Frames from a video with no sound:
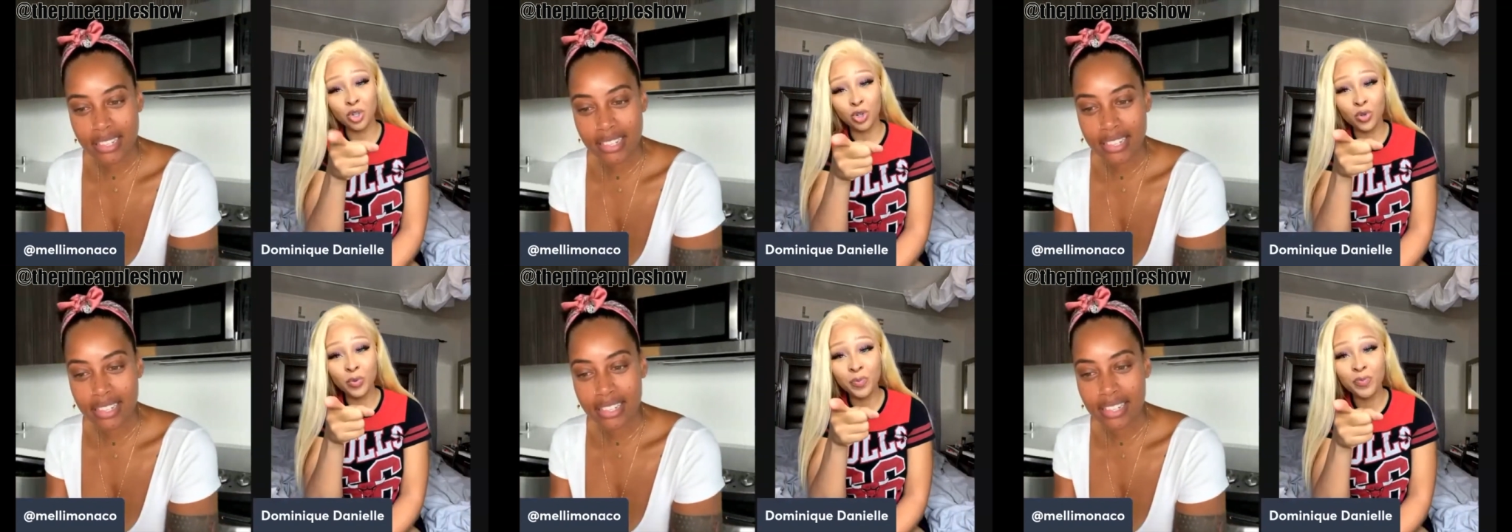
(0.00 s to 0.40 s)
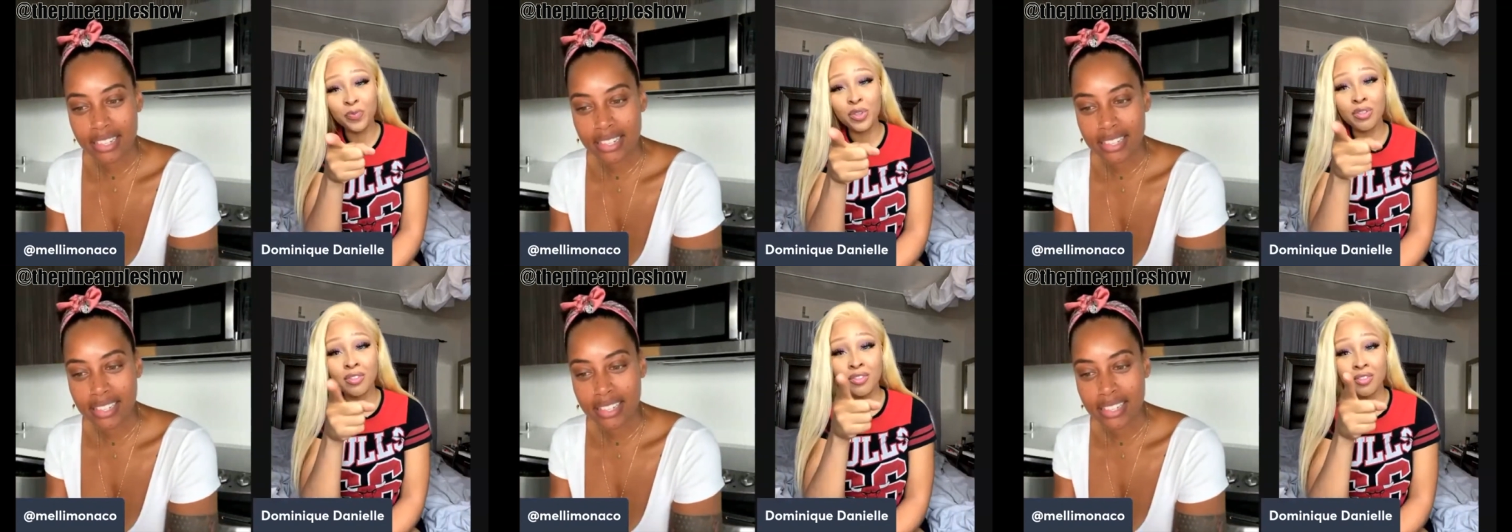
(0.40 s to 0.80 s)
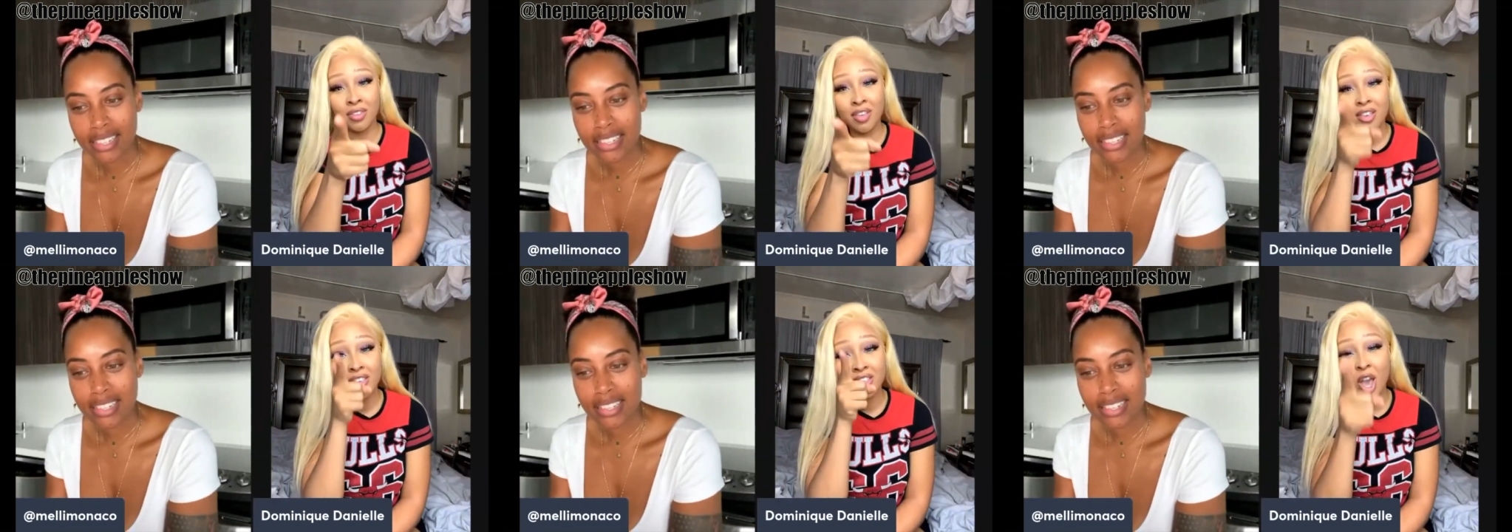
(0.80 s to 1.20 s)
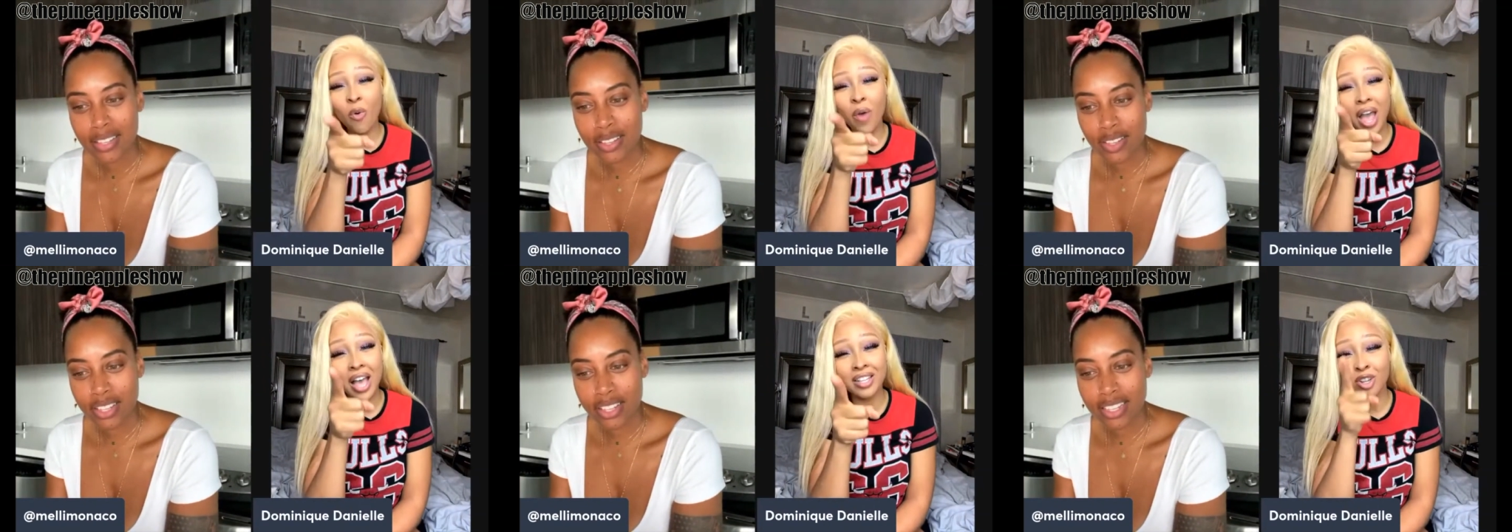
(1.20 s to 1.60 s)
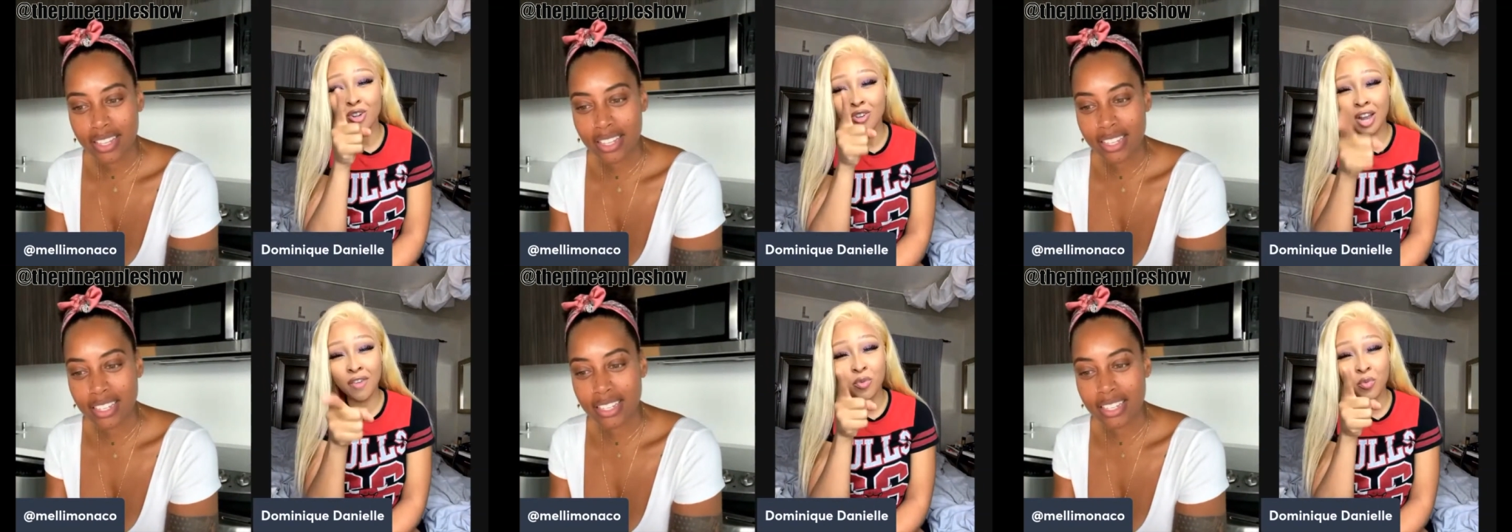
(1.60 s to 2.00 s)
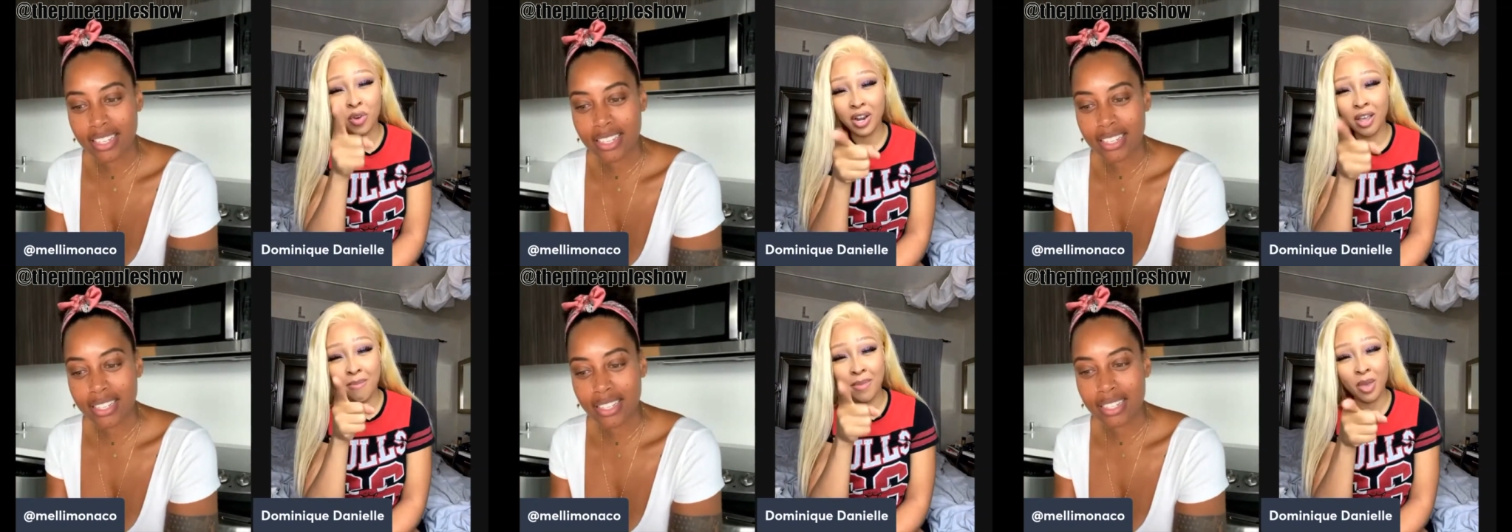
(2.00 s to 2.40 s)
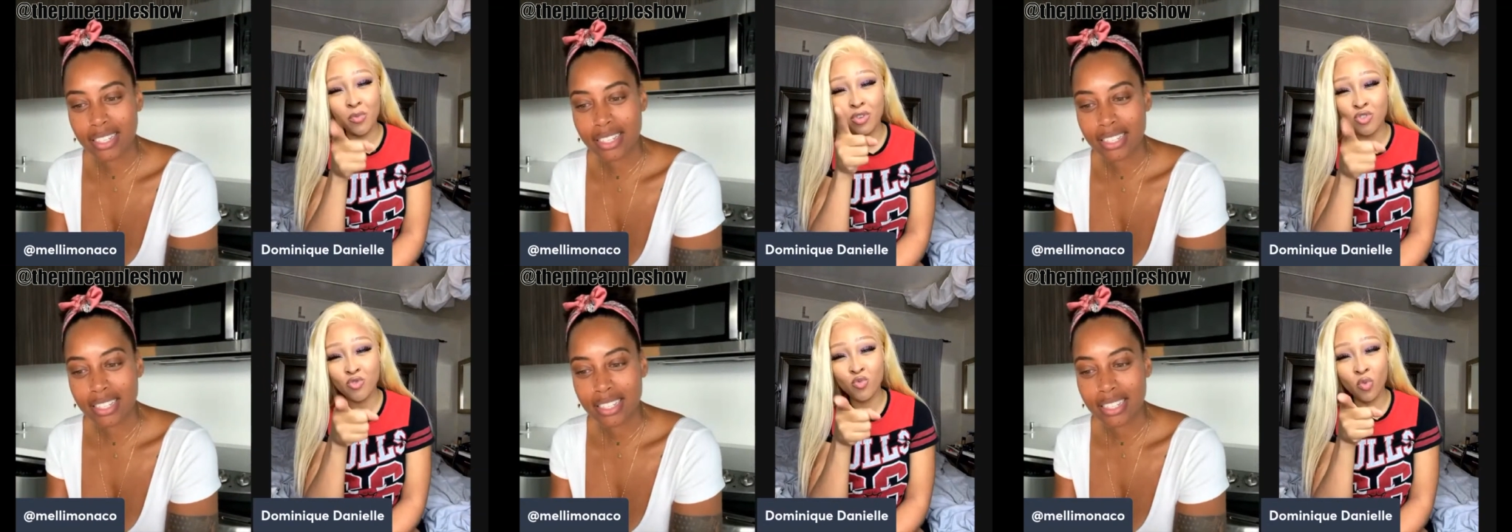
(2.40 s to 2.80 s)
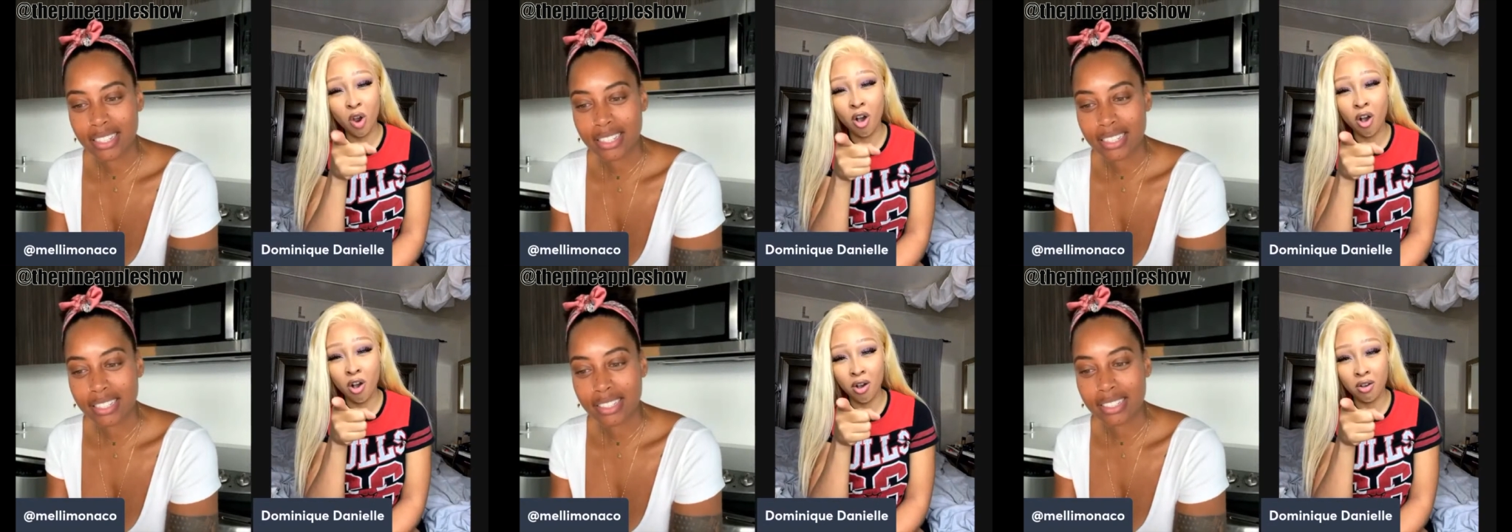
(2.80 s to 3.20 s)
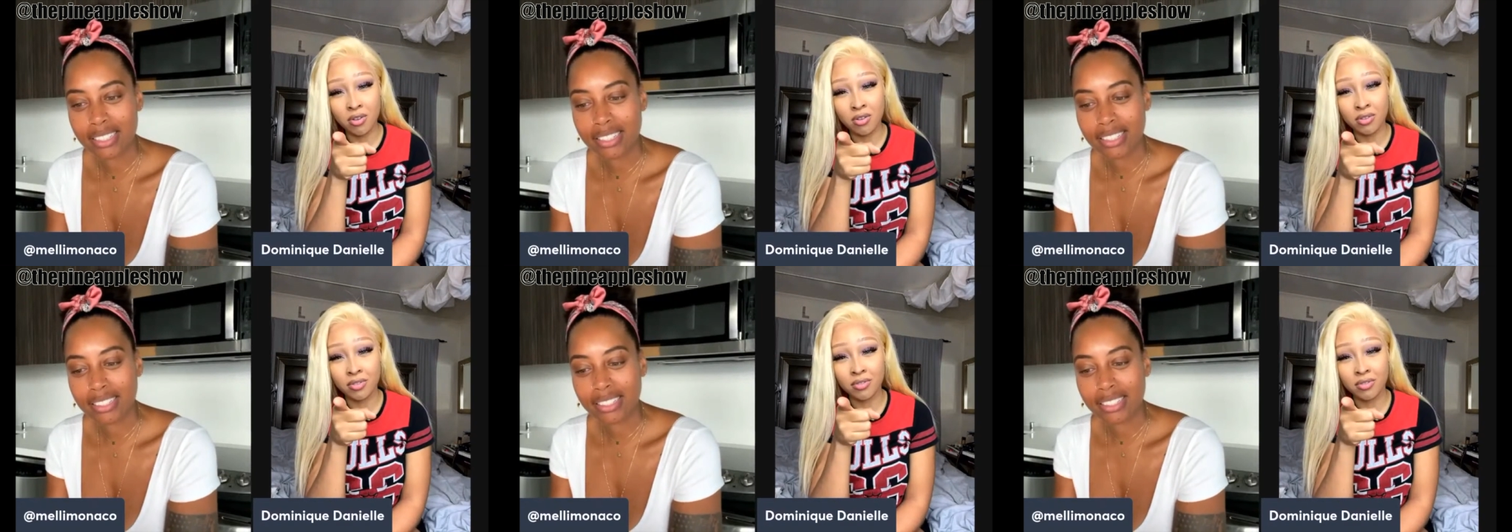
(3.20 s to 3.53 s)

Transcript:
Speaker 1: you? Your ass don't never want to admit when you wrong.